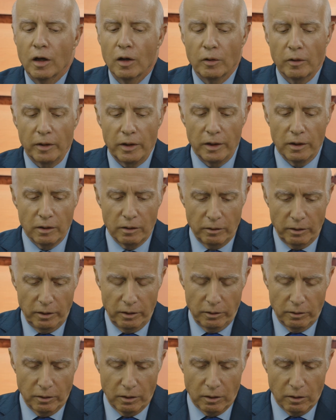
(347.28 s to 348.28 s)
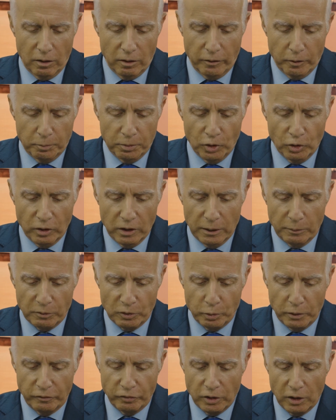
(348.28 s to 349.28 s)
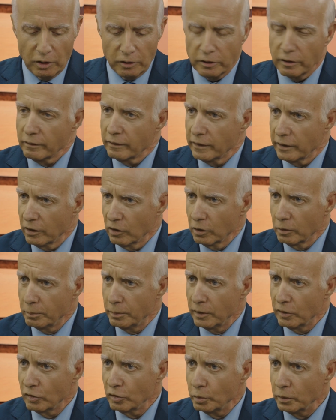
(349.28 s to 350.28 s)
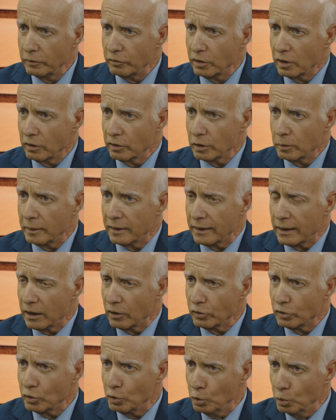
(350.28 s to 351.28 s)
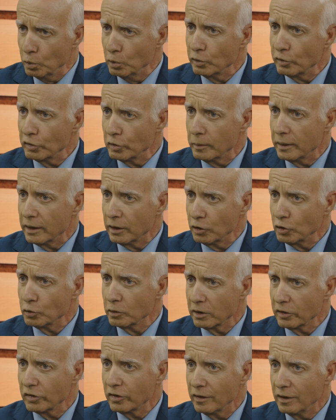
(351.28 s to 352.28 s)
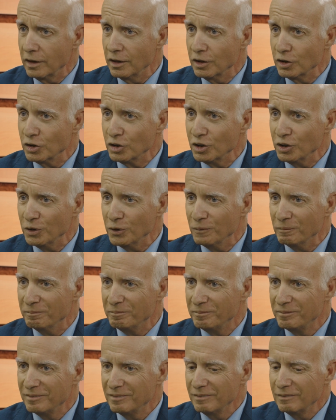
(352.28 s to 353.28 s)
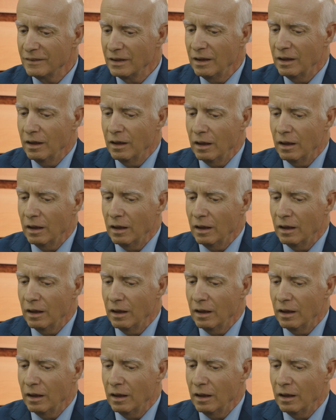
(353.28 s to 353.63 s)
You know, in our other programs, we've talked to therapists. We've talked about how schools might address the issue. Mm-hmm.